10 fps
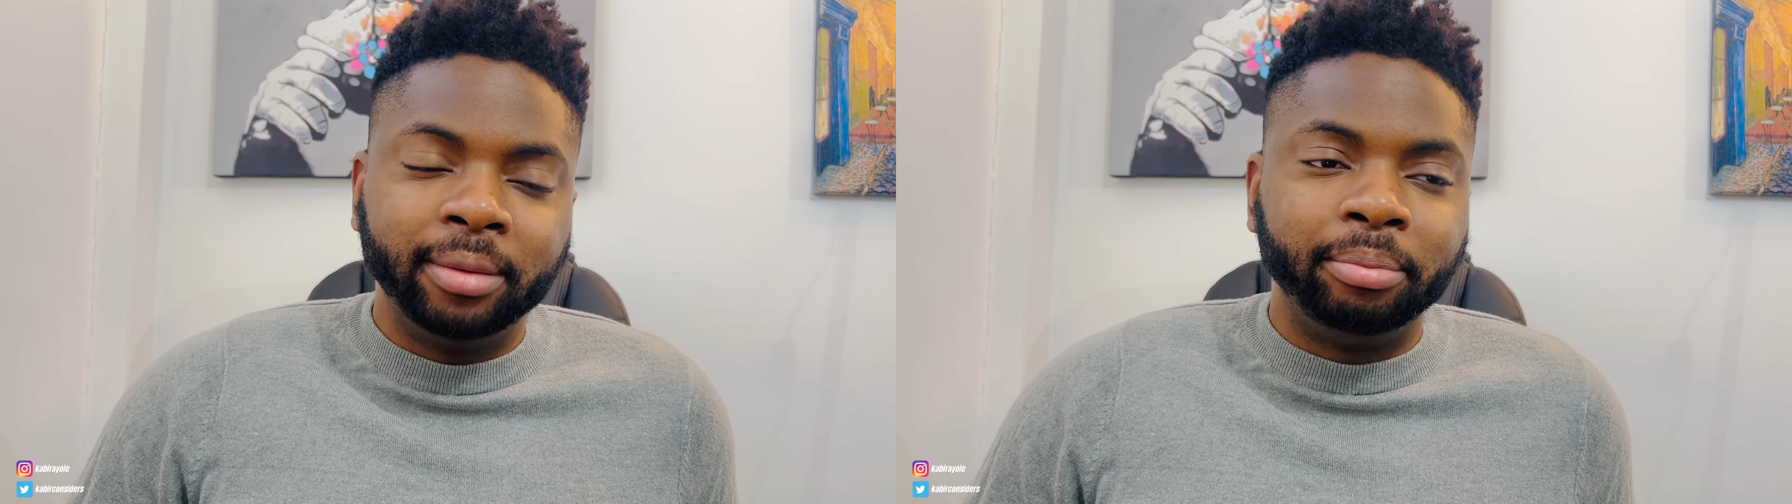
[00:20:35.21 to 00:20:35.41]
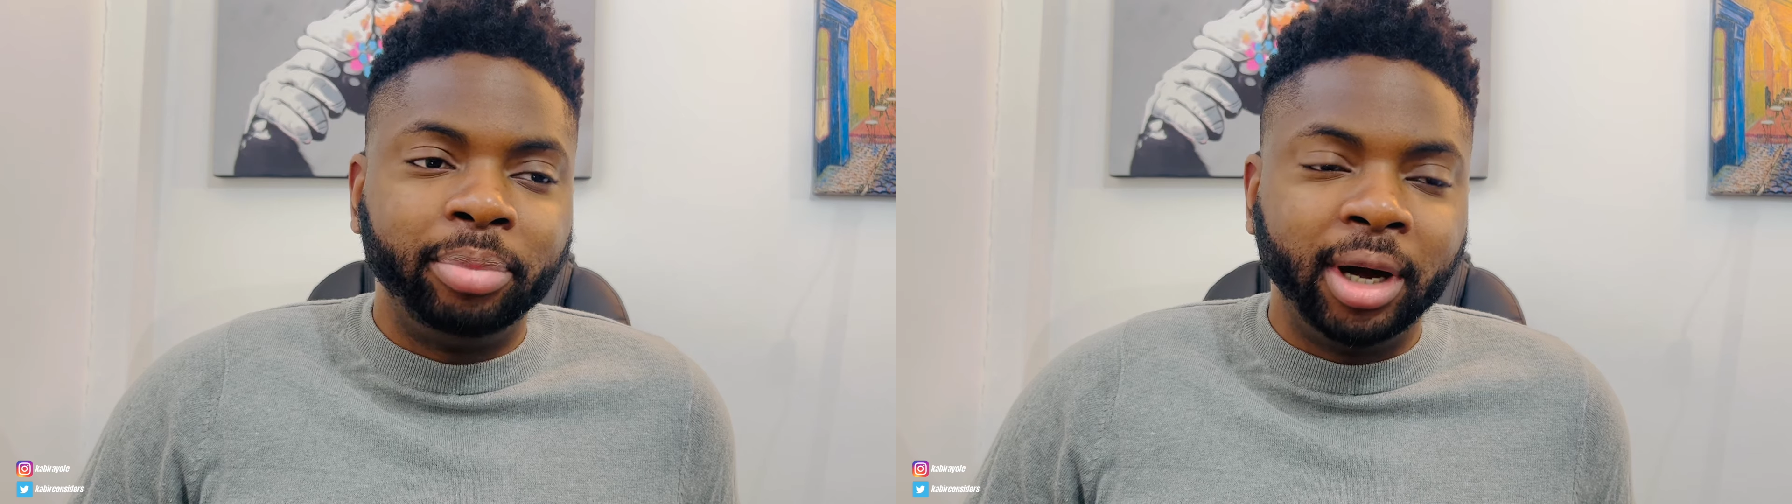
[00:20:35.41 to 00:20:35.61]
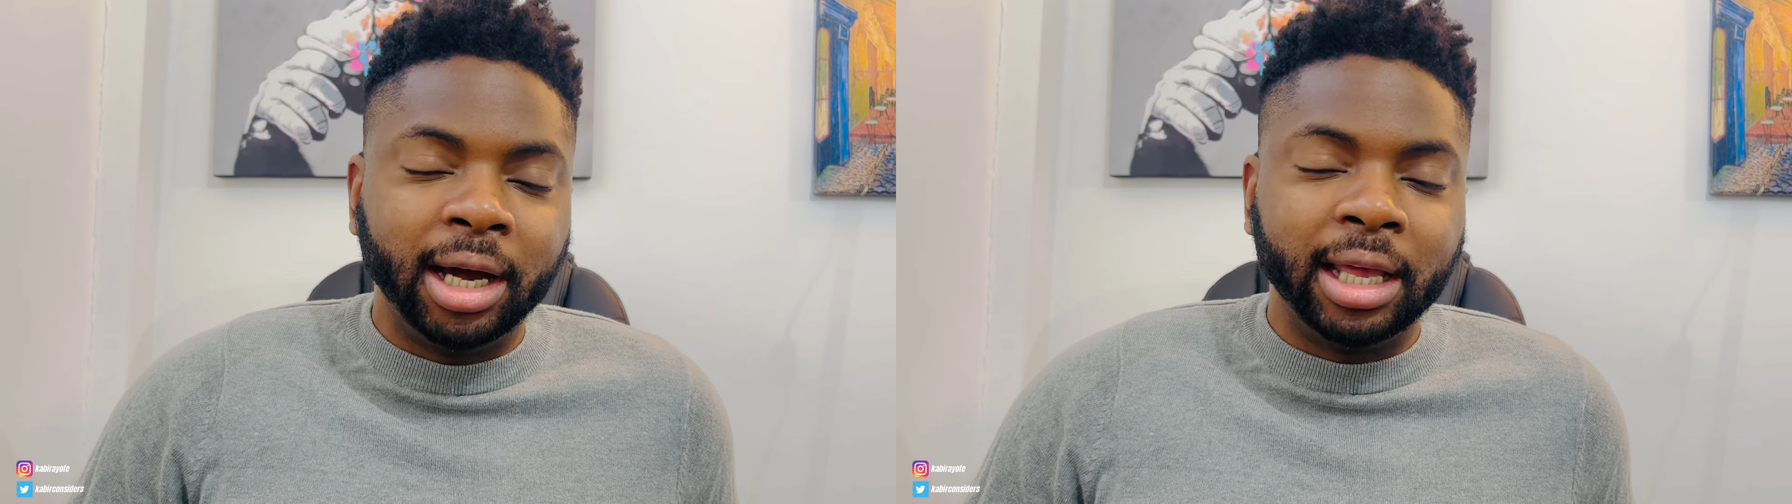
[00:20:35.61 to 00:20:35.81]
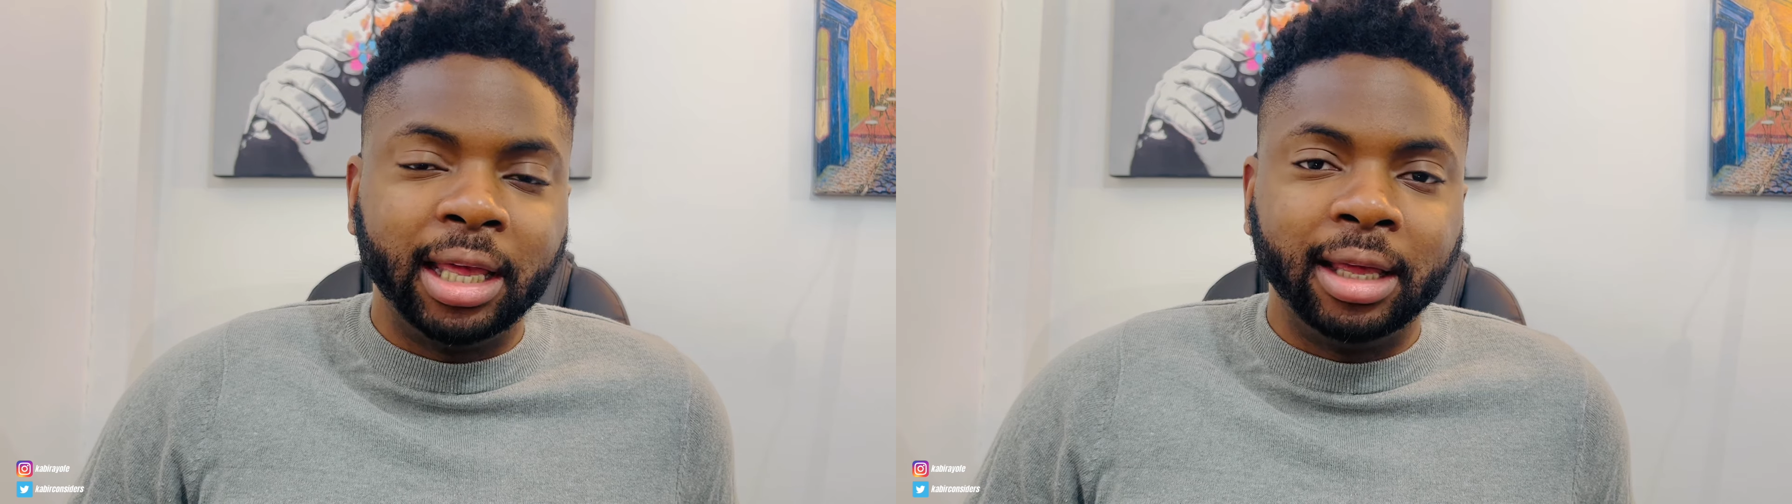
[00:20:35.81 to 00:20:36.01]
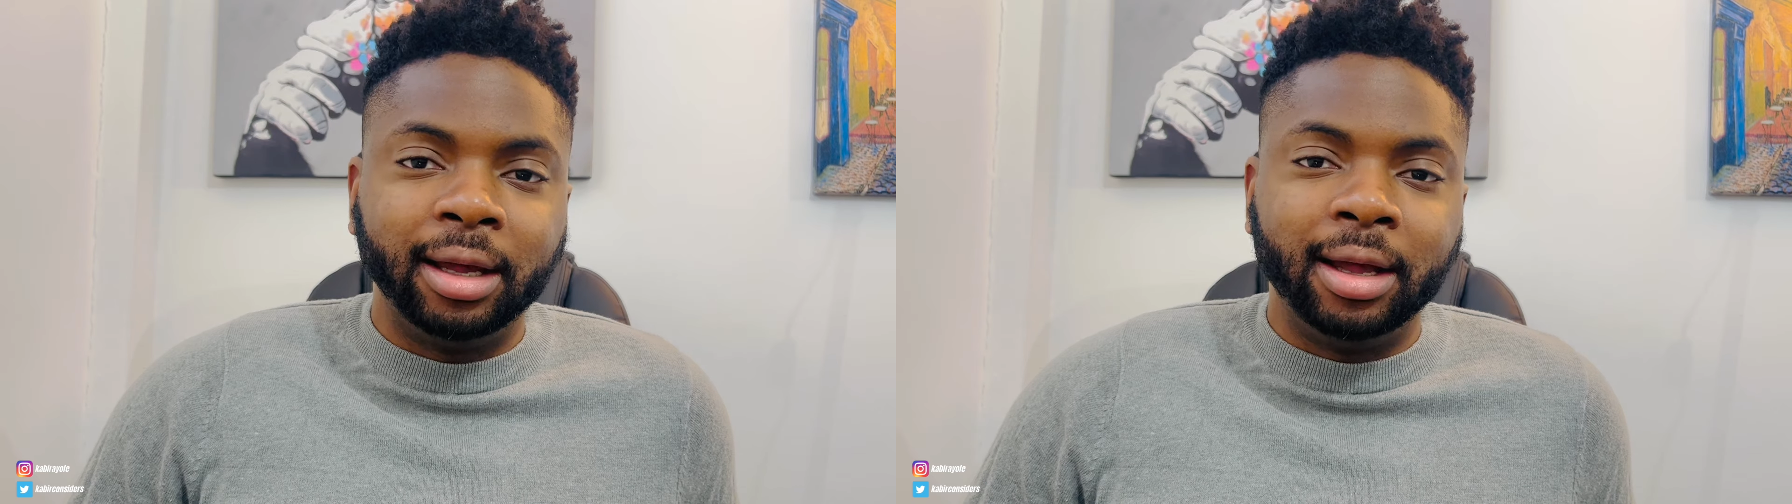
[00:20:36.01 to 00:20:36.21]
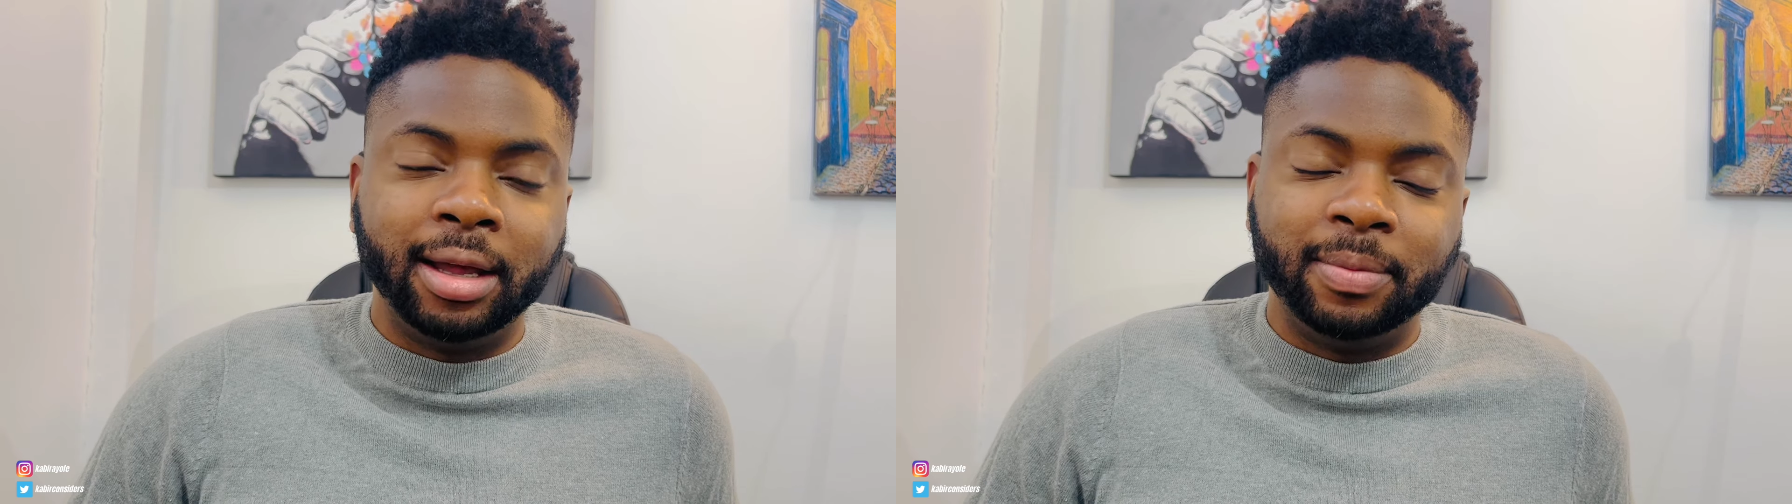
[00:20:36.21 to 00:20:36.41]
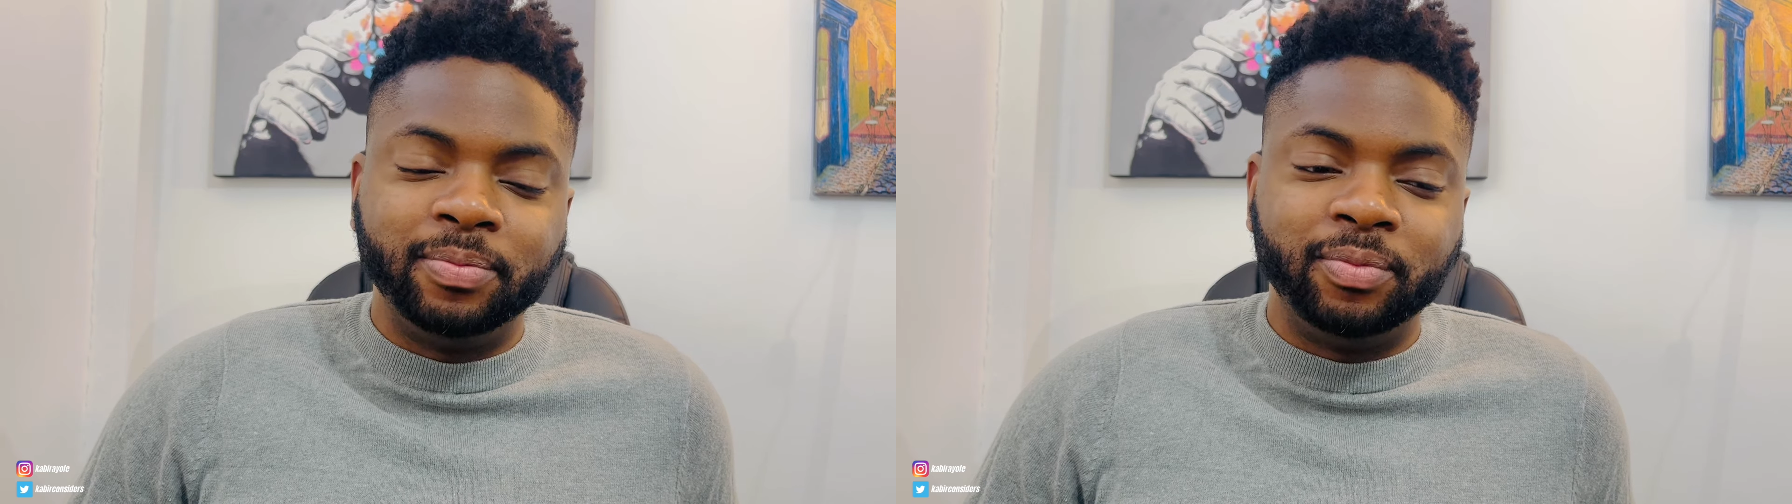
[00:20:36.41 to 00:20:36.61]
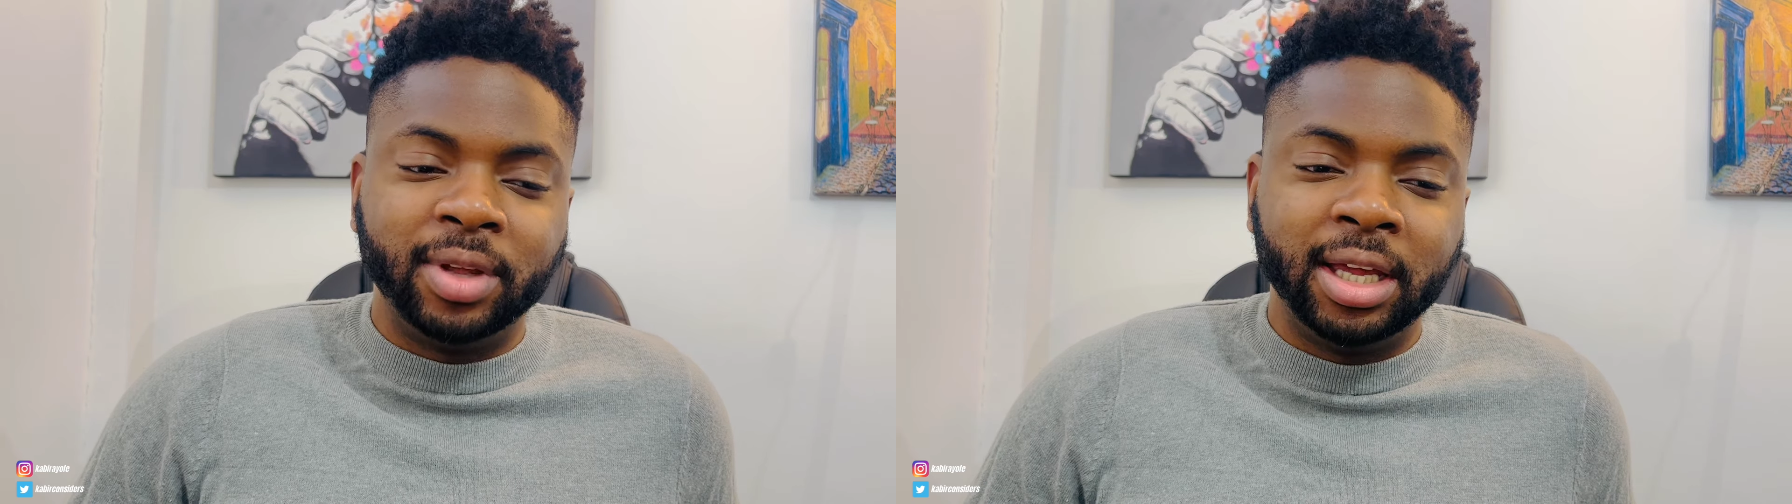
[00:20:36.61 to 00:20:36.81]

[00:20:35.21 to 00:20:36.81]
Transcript: but um,